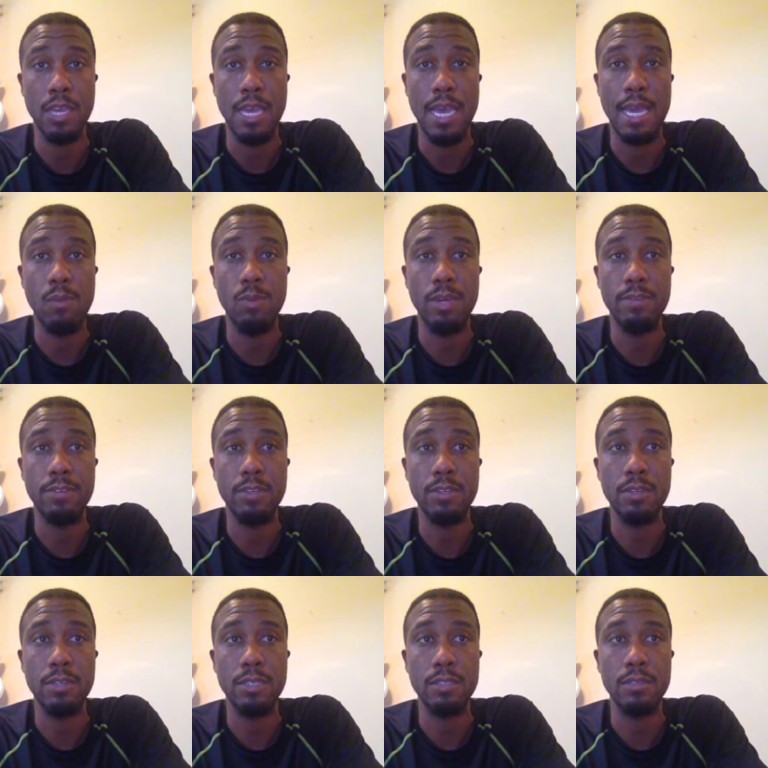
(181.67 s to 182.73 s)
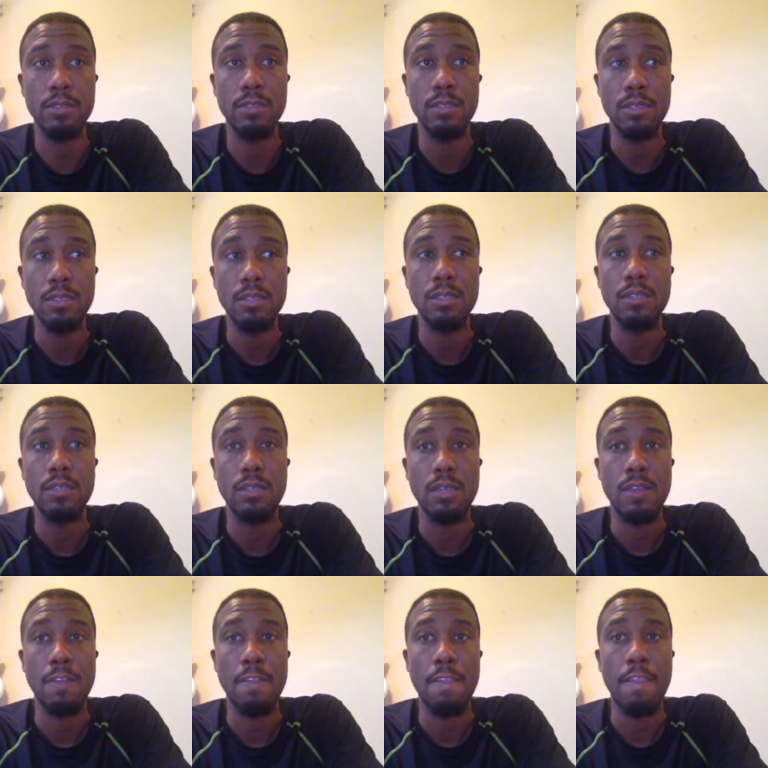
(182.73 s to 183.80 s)
However,
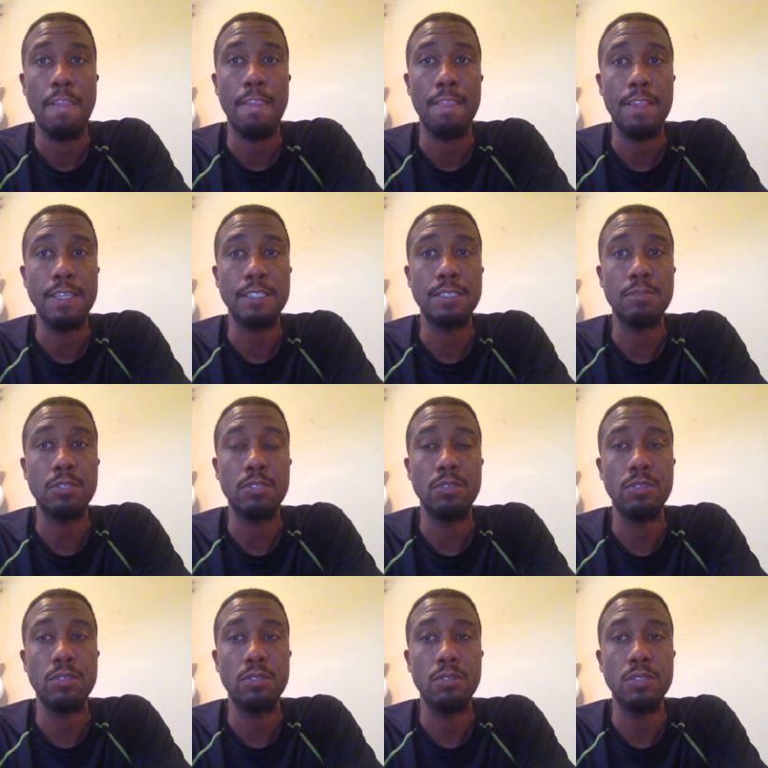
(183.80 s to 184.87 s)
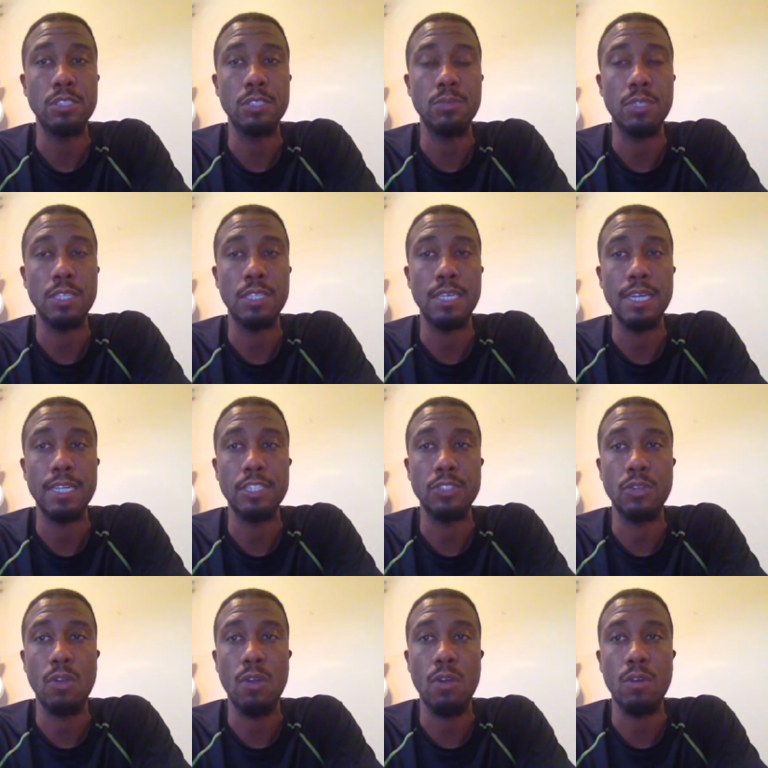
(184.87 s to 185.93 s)
I think there's some conclusions we can kind of
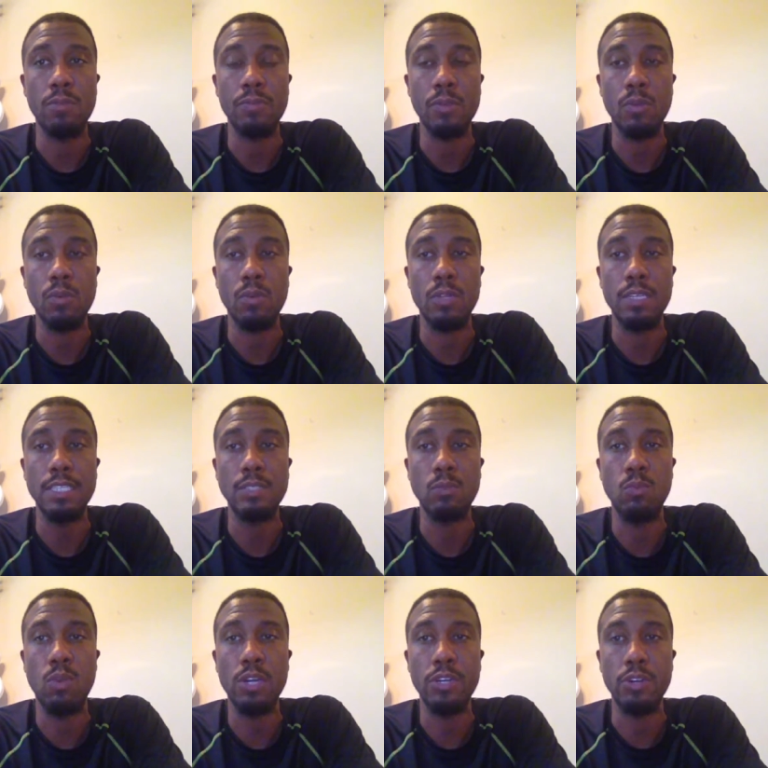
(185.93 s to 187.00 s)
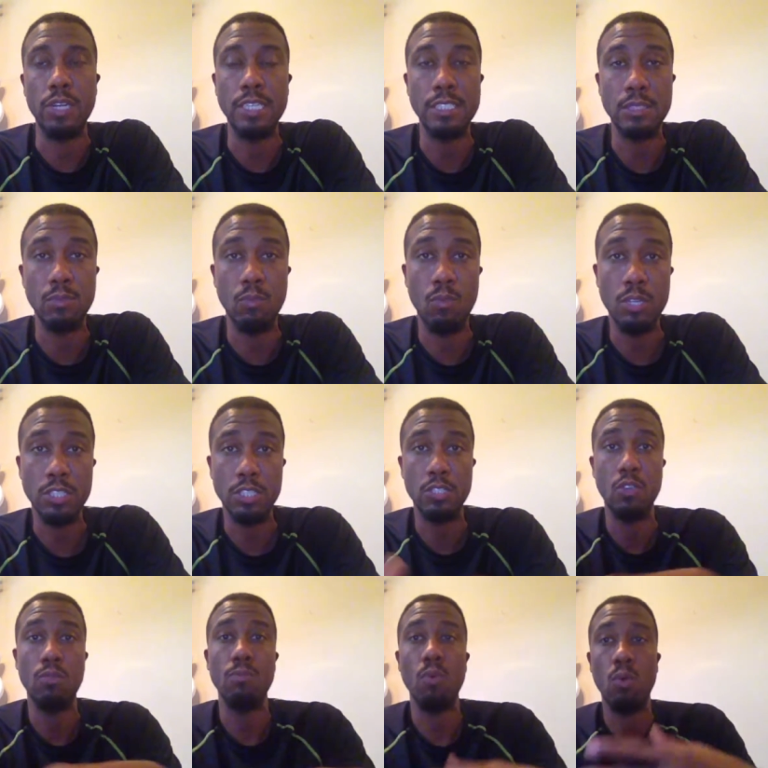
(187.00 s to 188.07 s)
draw, or at least wonder, at least want to
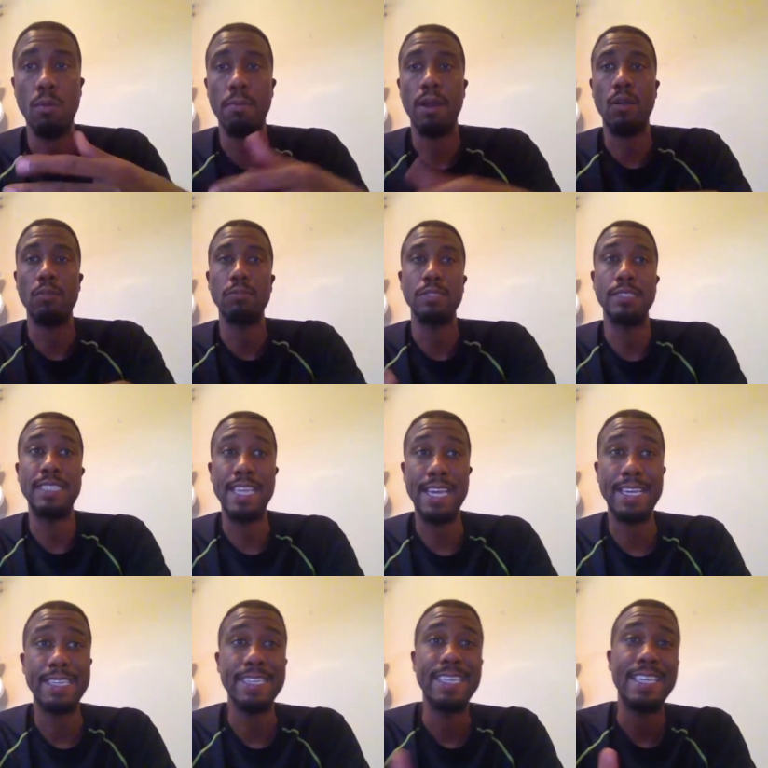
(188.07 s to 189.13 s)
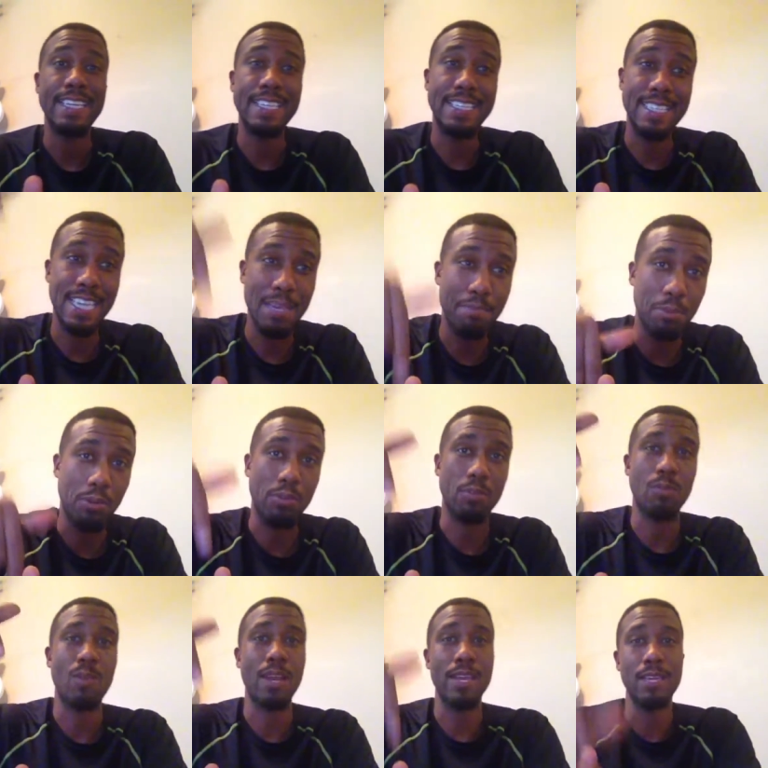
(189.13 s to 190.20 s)
know more about, dig deeper,
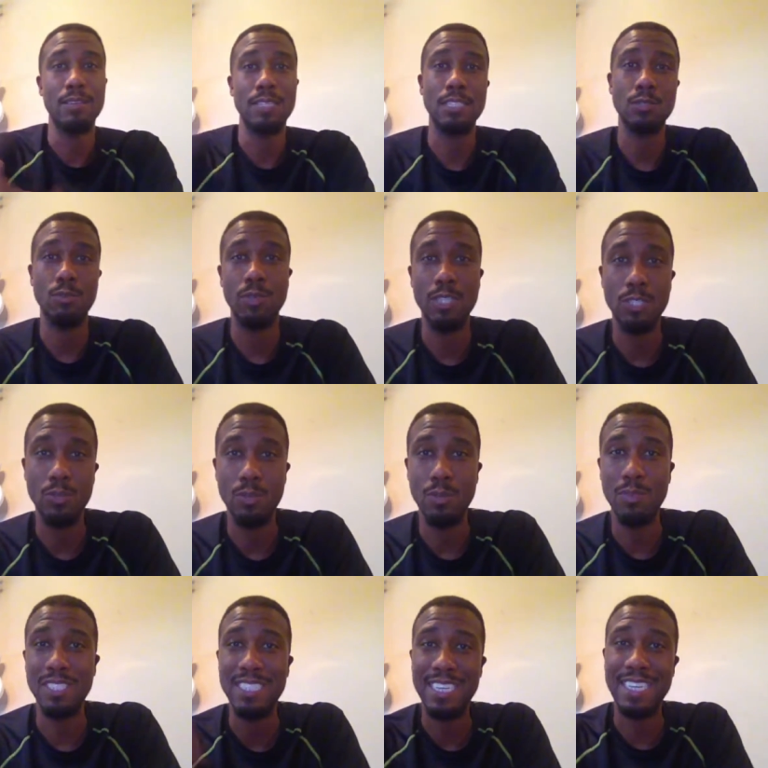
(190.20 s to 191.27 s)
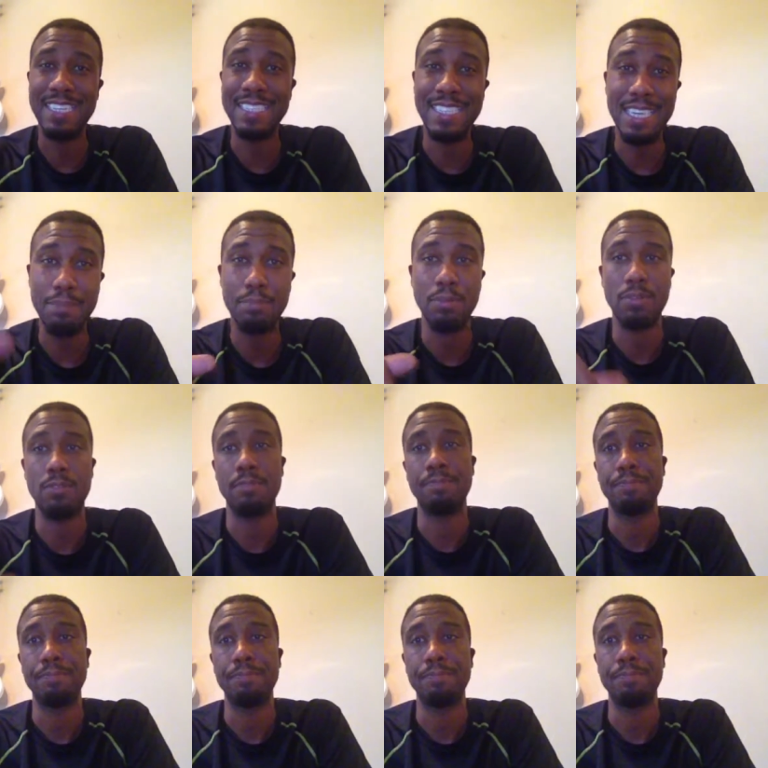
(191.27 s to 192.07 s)
right? That's what we do when we digging deeper.